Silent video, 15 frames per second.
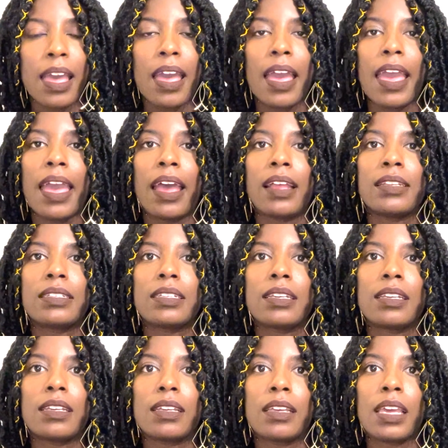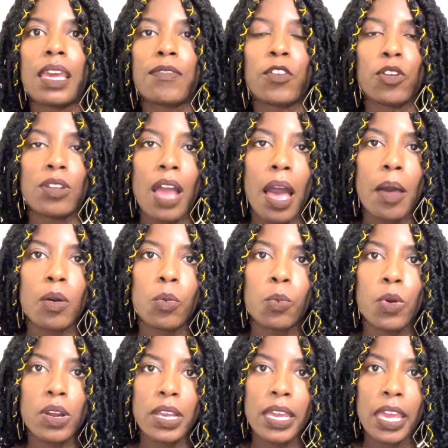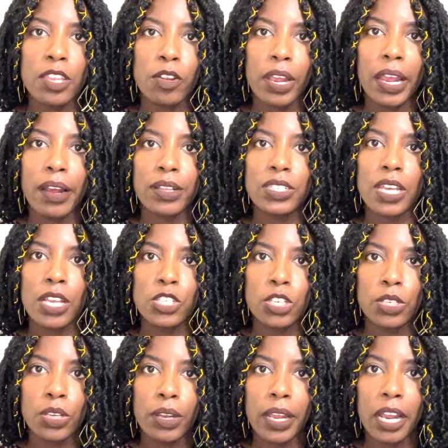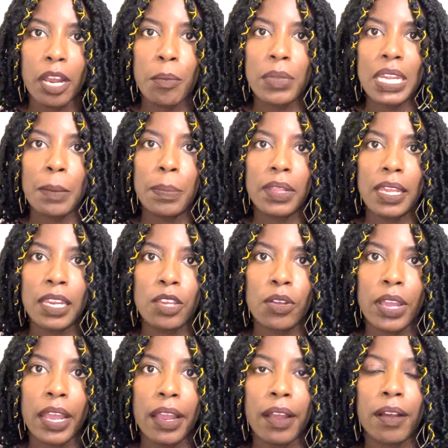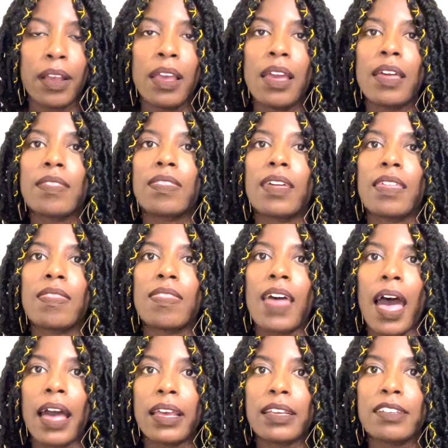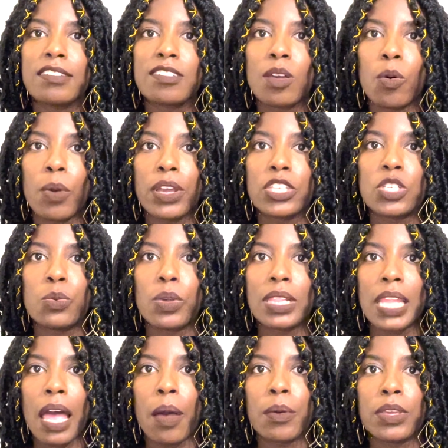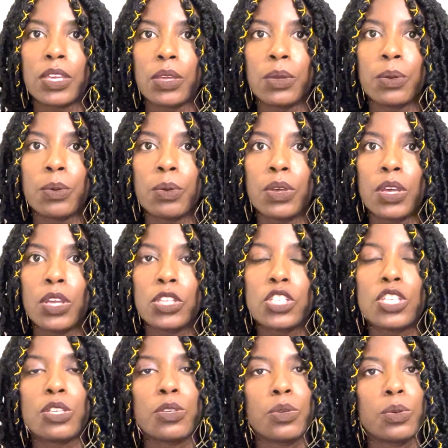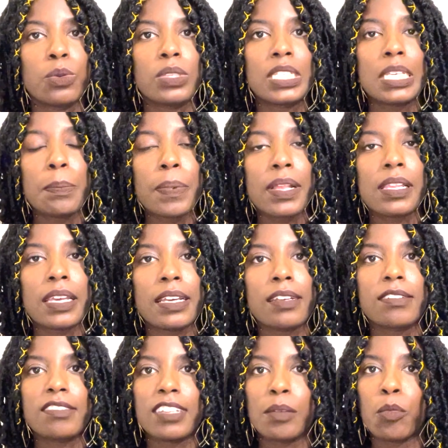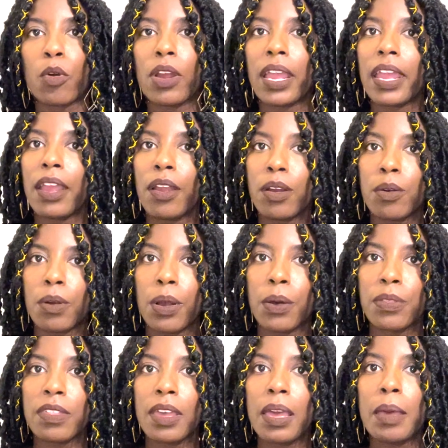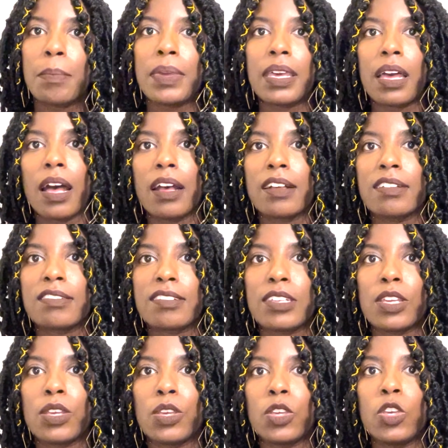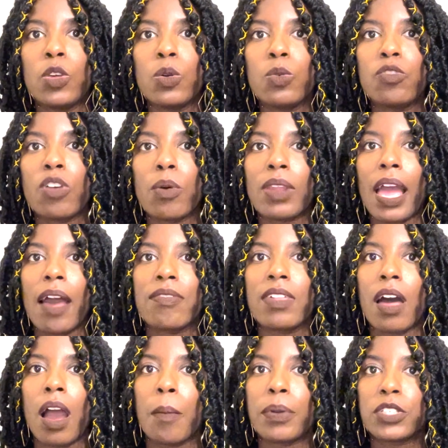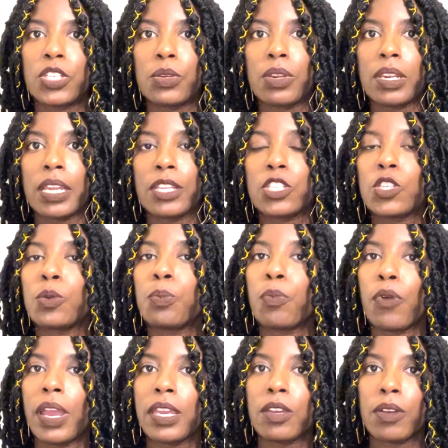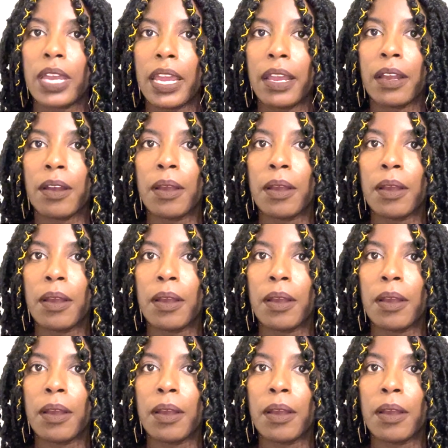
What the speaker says: And if you're not working in your hair, touching your hair, manipulating your hair, then that is going to allow you to typically see more hair growth because you don't have the opportunity to break your hair.